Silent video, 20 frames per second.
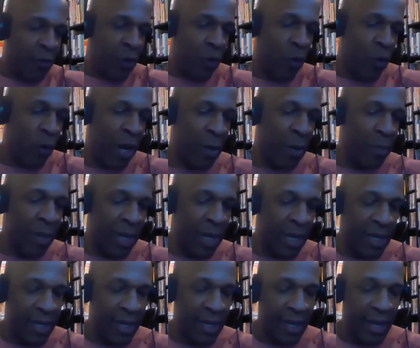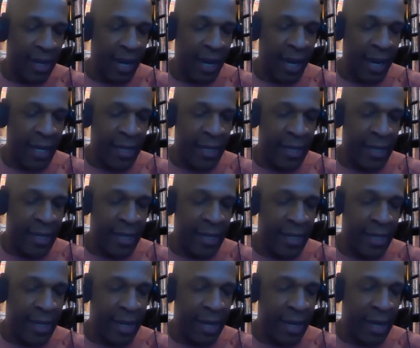quite a bit, and
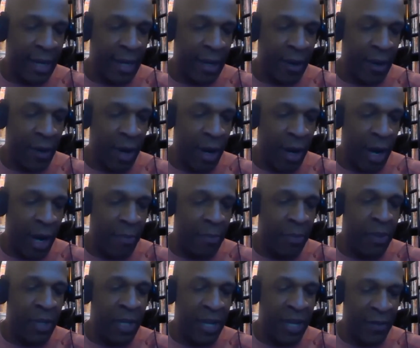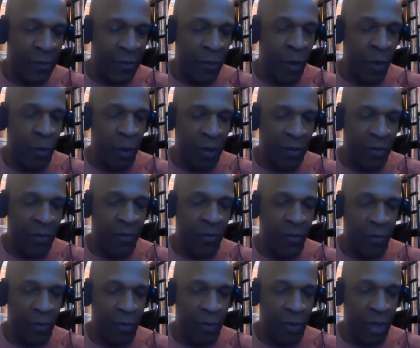I believe what we've
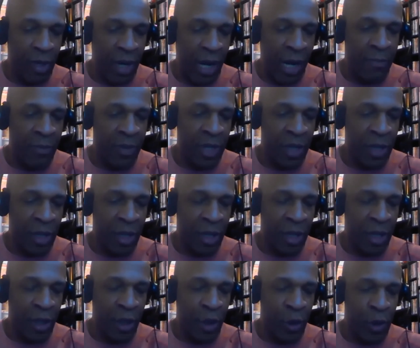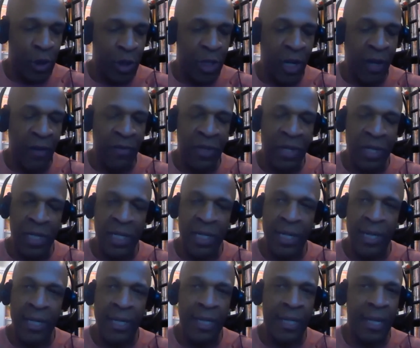come to the conclusion of is
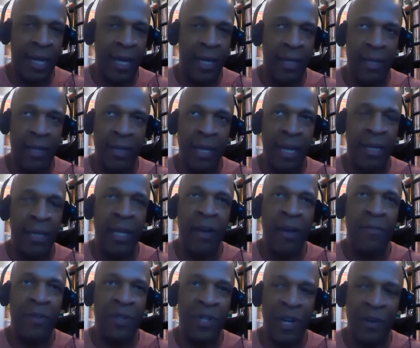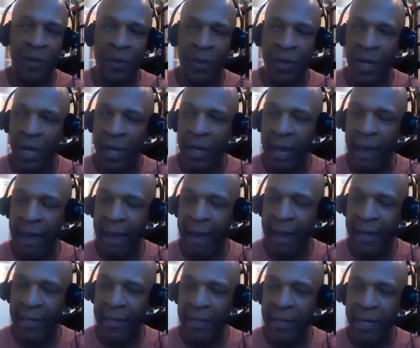that love is everything,
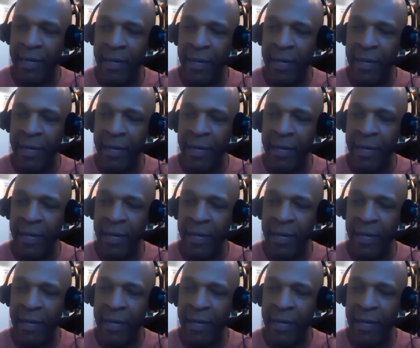and